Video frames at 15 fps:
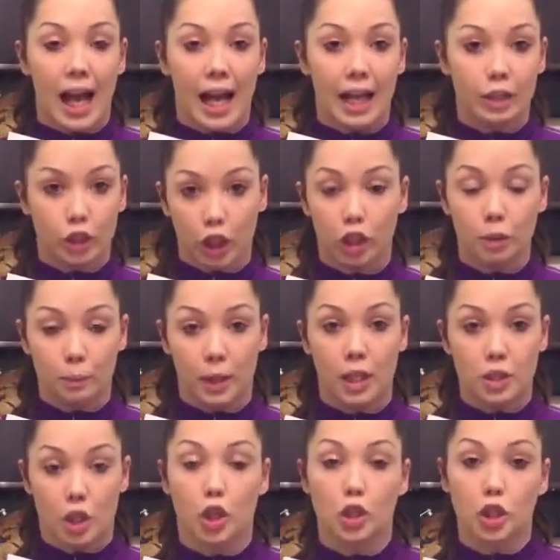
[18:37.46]
and chocolate
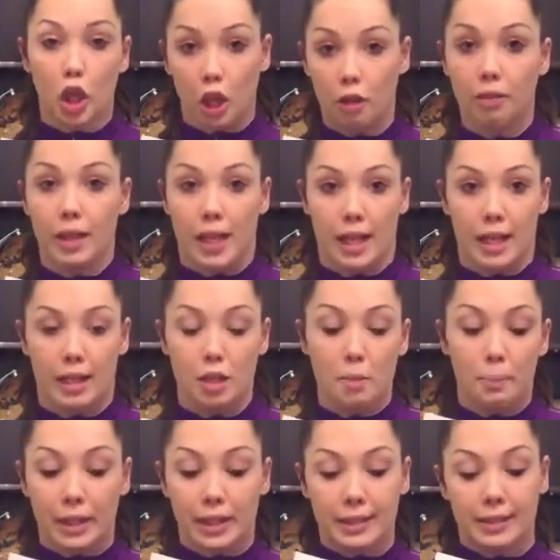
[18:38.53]
bars aren't on there
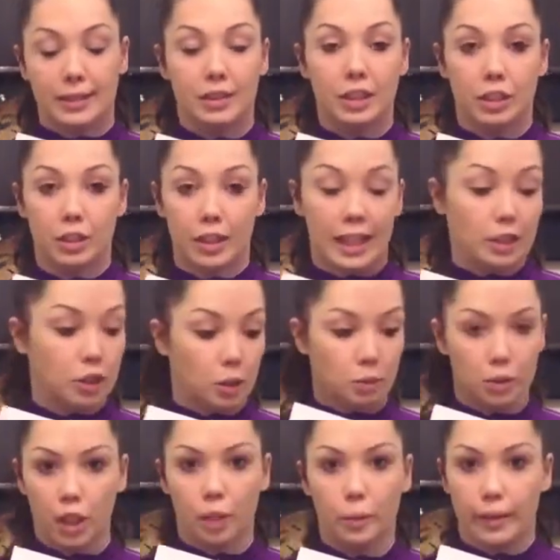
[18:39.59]
because they
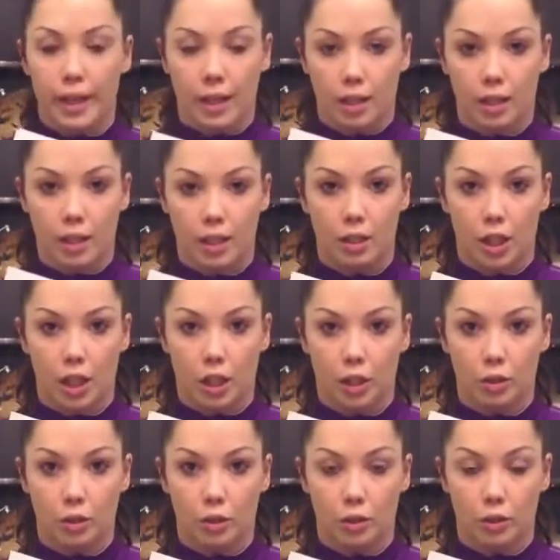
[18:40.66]
don't go with anything that
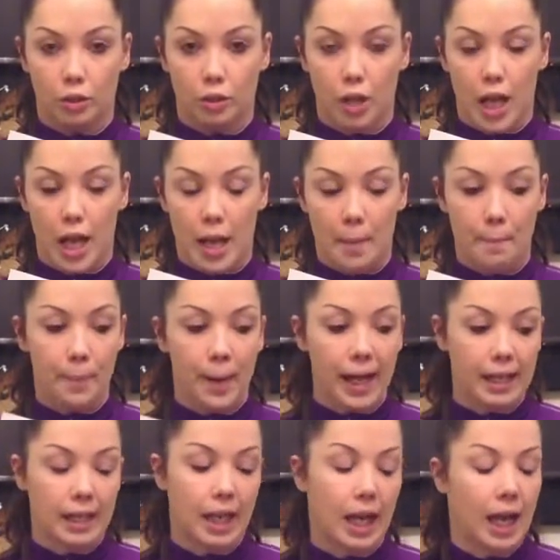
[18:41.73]
you're
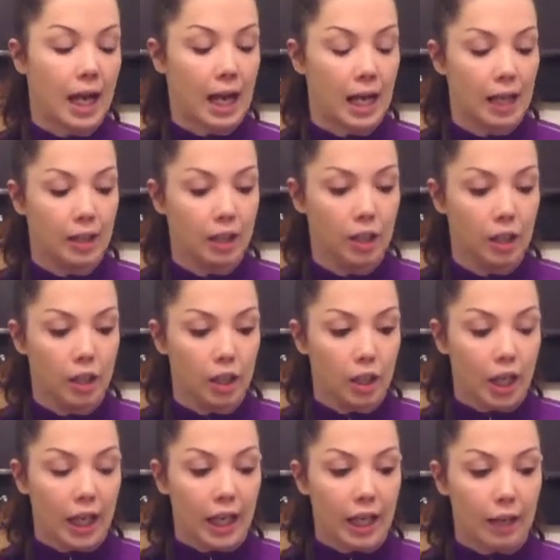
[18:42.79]
buying. And
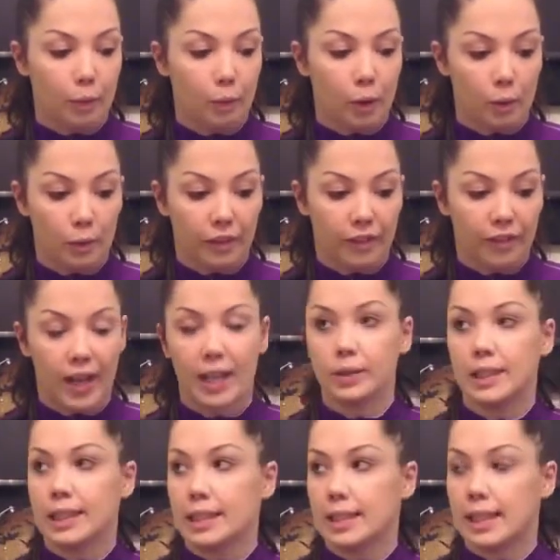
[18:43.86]
what we
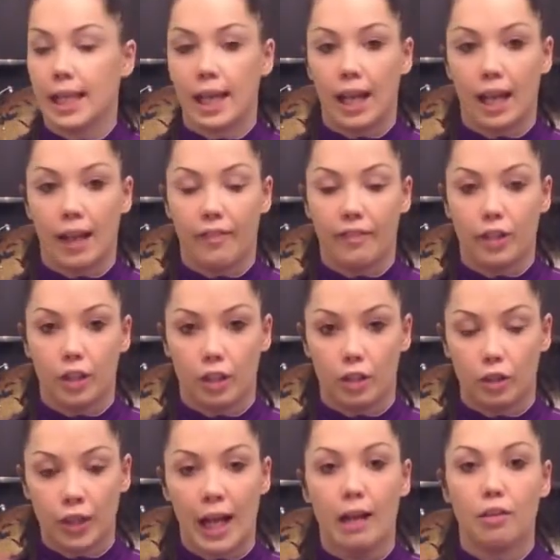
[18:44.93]
found is that if
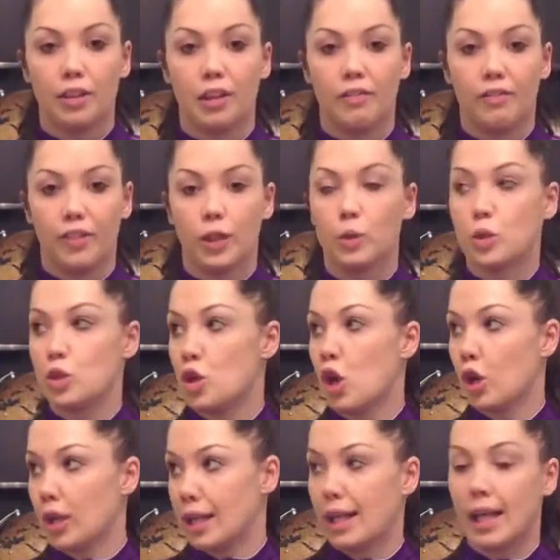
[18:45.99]
the unhealthy food's
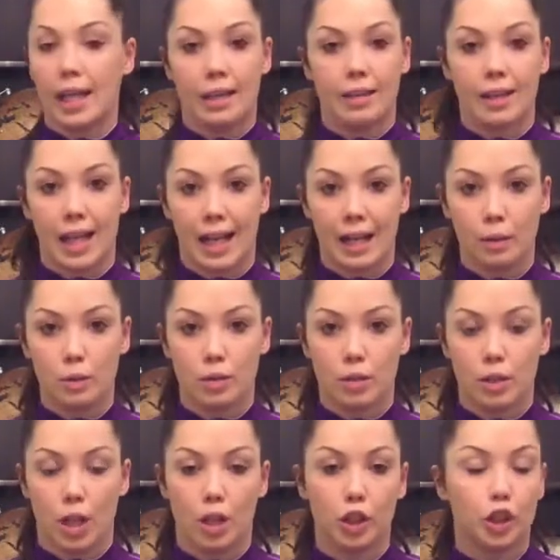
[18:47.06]
not in the
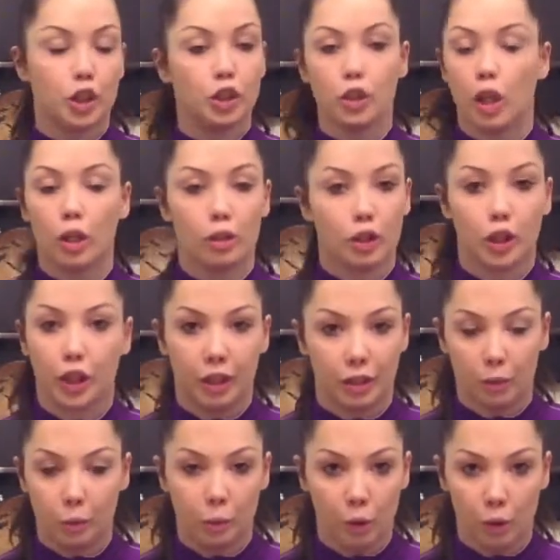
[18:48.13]
house, you're not going
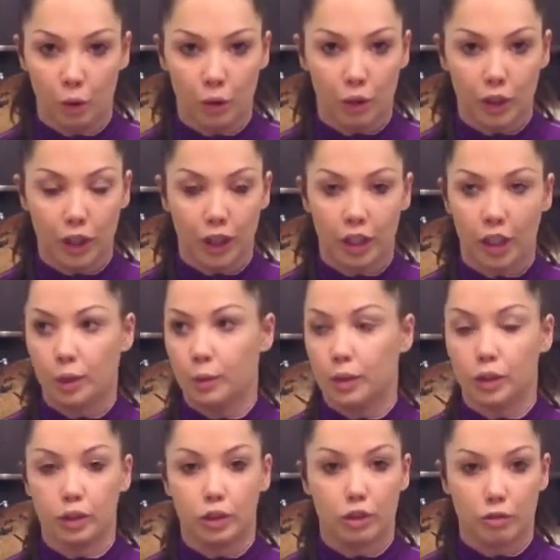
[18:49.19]
to walk,
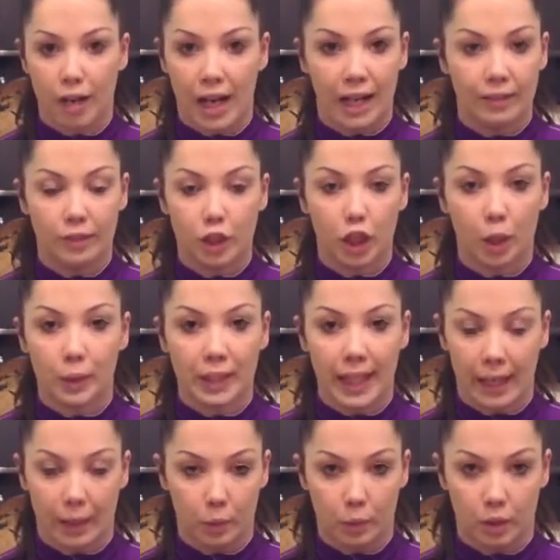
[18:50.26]
or drive to go and
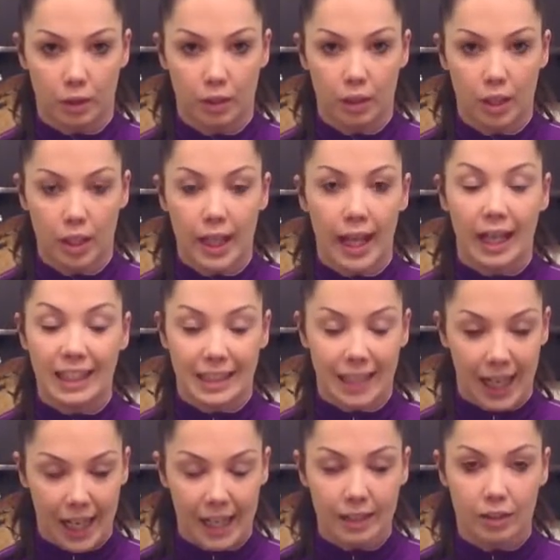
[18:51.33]
get one. It's
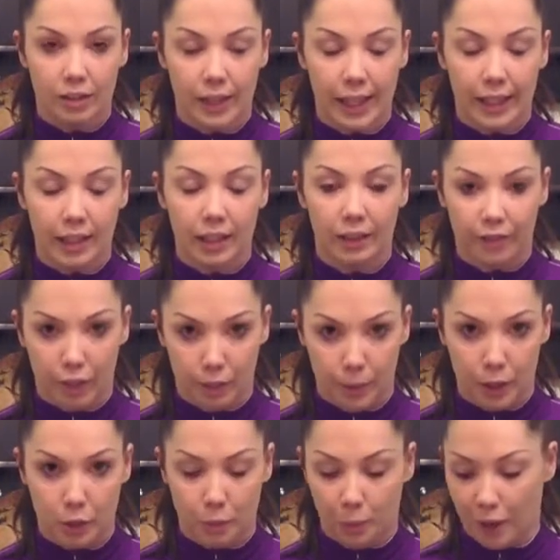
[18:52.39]
highly unlikely for the
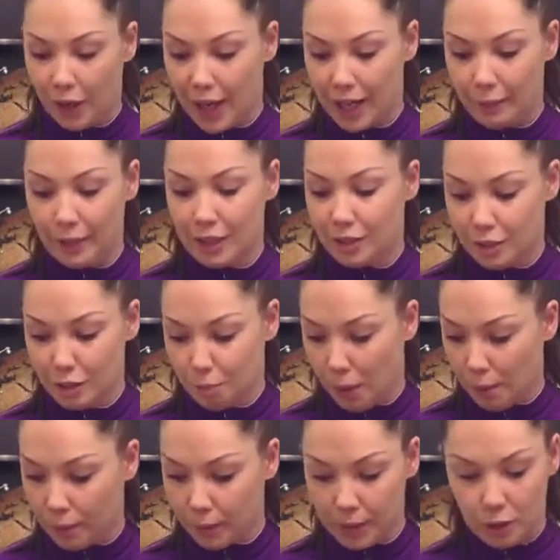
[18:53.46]
most part anyway. There's
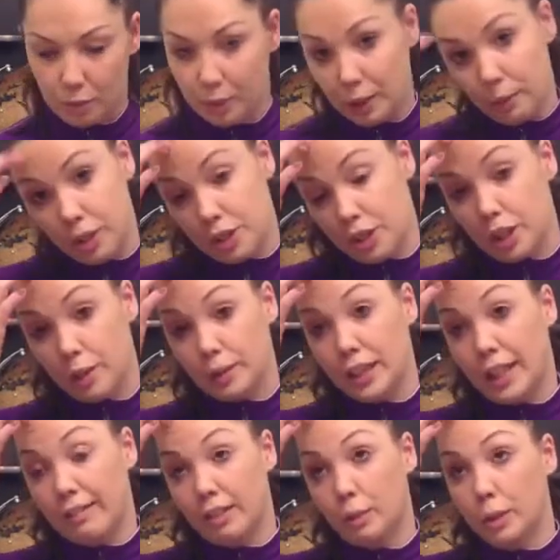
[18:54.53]
probably somebody watching
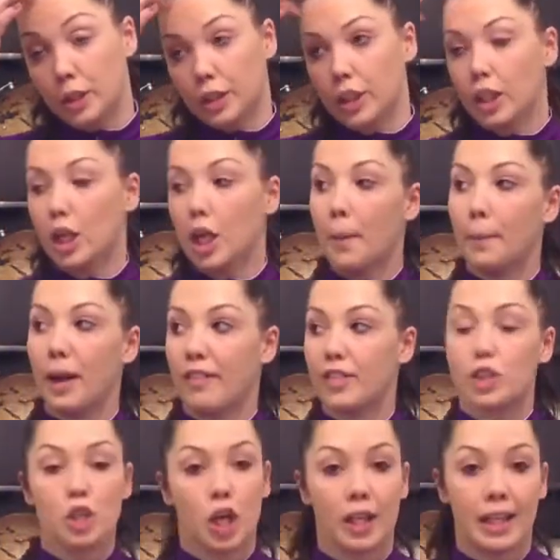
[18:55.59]
going, yeah, I would. But if
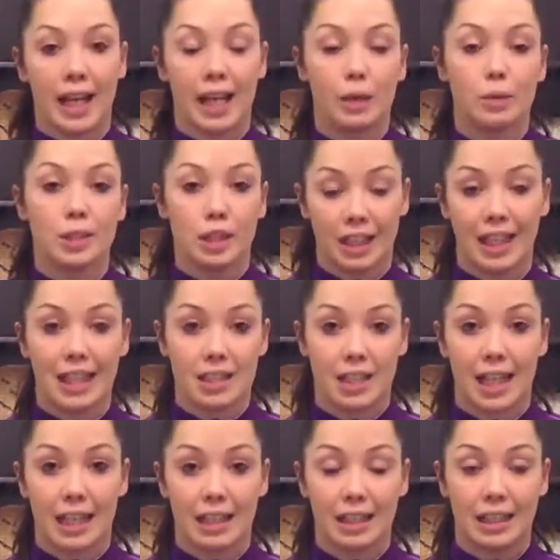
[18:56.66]
it's not in the house, you're less
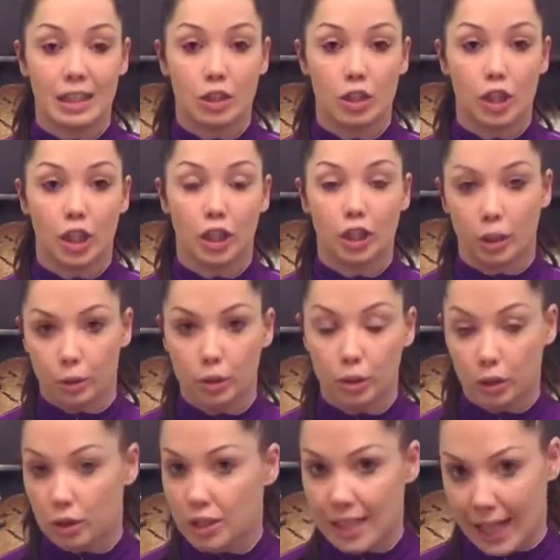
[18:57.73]
likely to,
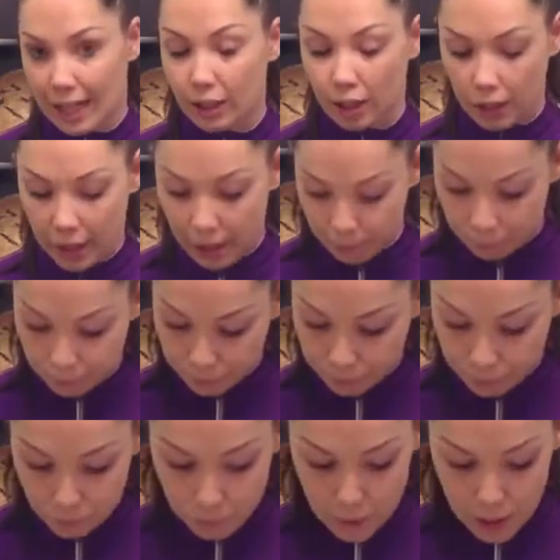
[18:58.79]
sort of snack on it.
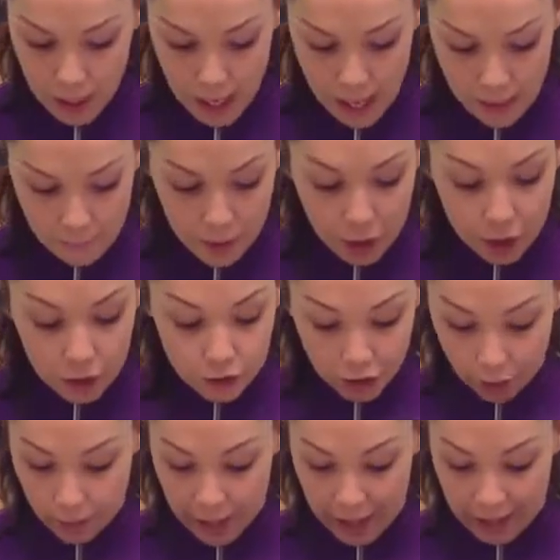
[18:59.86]

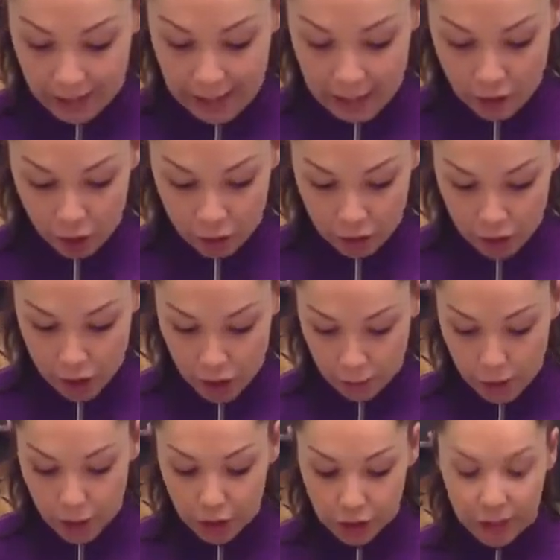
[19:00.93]
So it leads on
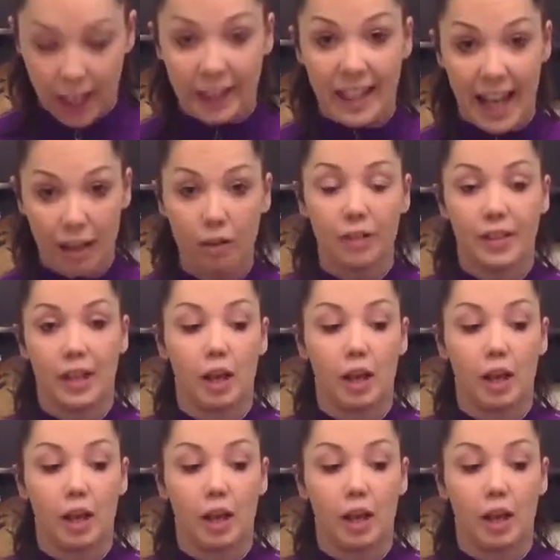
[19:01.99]
to, you get your healthy